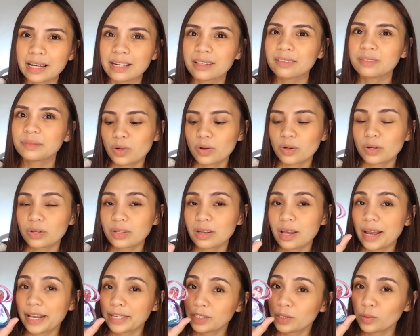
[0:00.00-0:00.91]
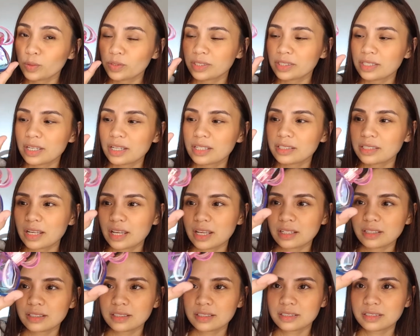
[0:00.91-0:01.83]
lang. So I use this,
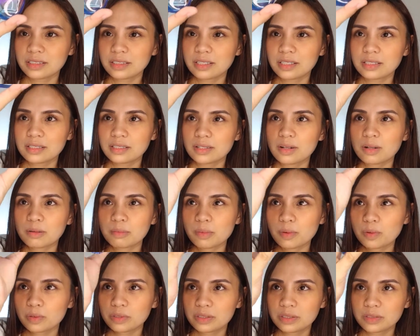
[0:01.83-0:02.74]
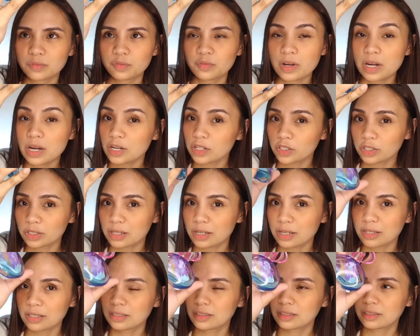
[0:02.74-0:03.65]
and it's almost finished
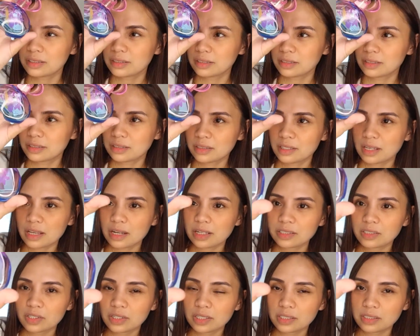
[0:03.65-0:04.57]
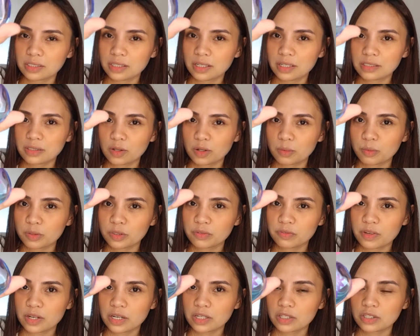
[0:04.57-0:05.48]
now. And as you can see, it's
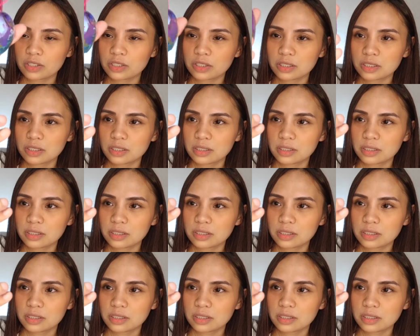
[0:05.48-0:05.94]
almost finished.